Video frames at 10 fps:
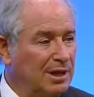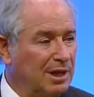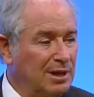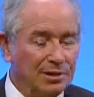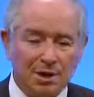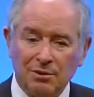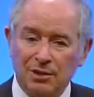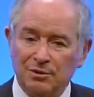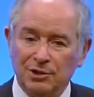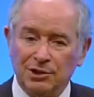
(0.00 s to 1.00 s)
they don't
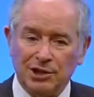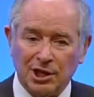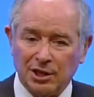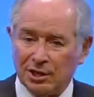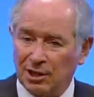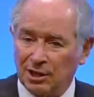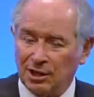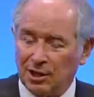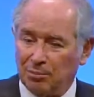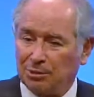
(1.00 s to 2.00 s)
even share
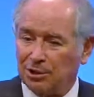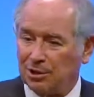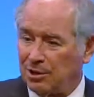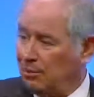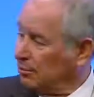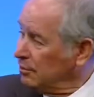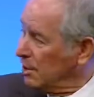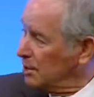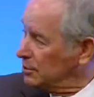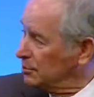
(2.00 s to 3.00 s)
a political
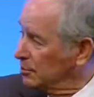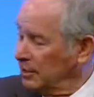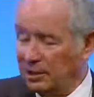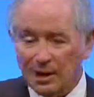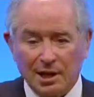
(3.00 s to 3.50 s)
philosophy.